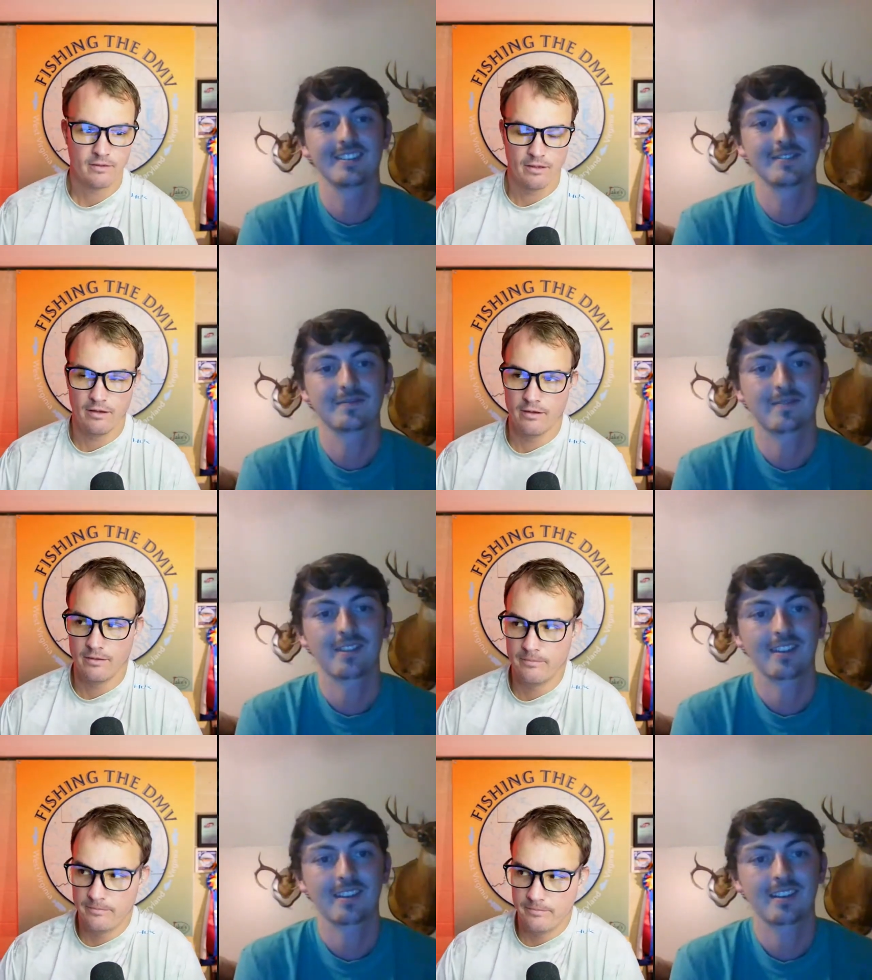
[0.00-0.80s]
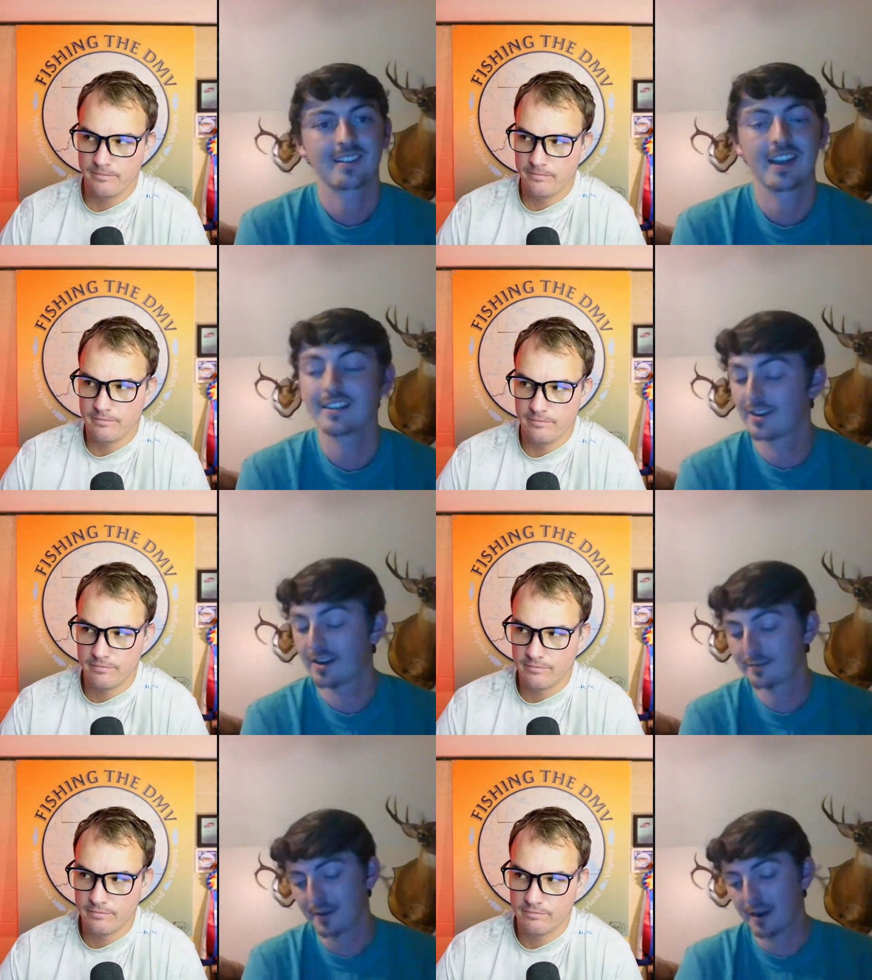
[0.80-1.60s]
Speaker 1: Hey,
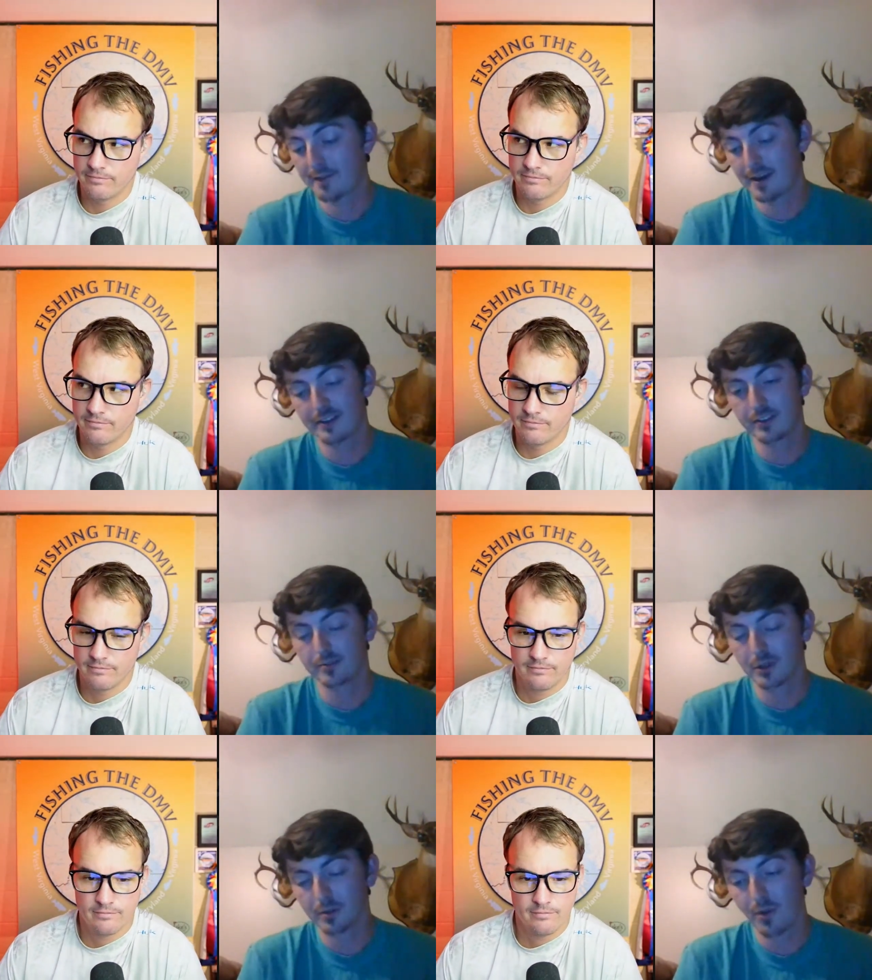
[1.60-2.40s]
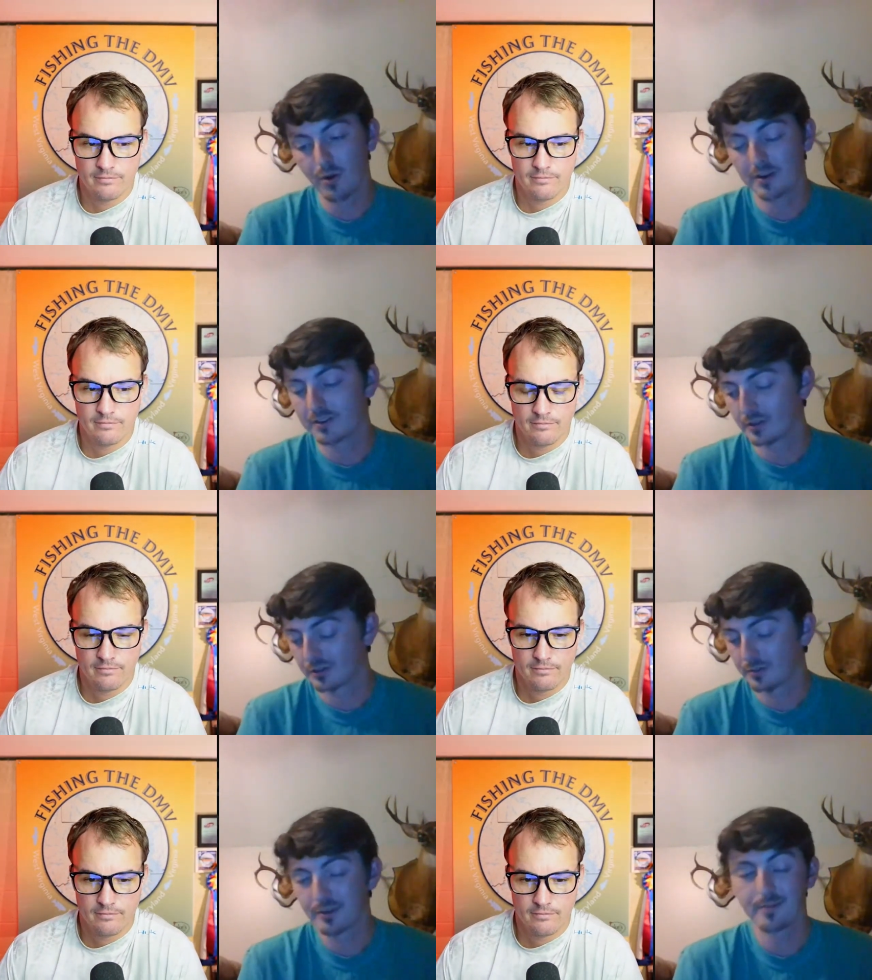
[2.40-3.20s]
no, I've had some good mornings on
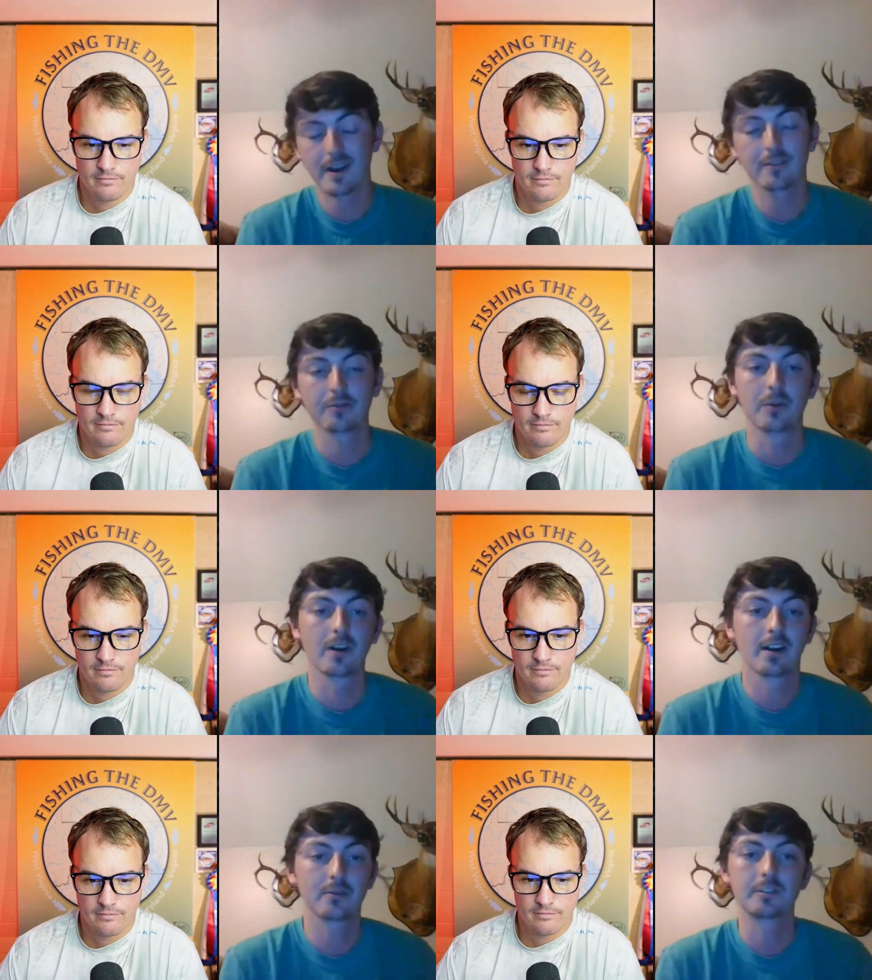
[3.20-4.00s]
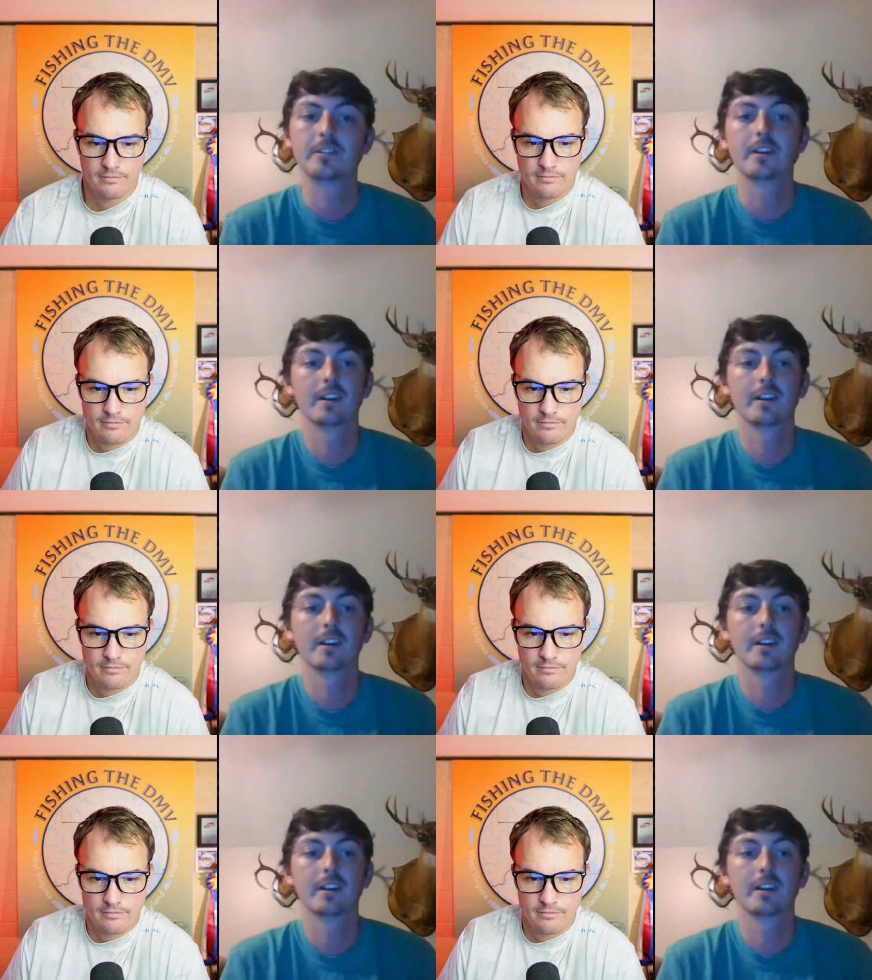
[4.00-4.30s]
Smith Mountain where I would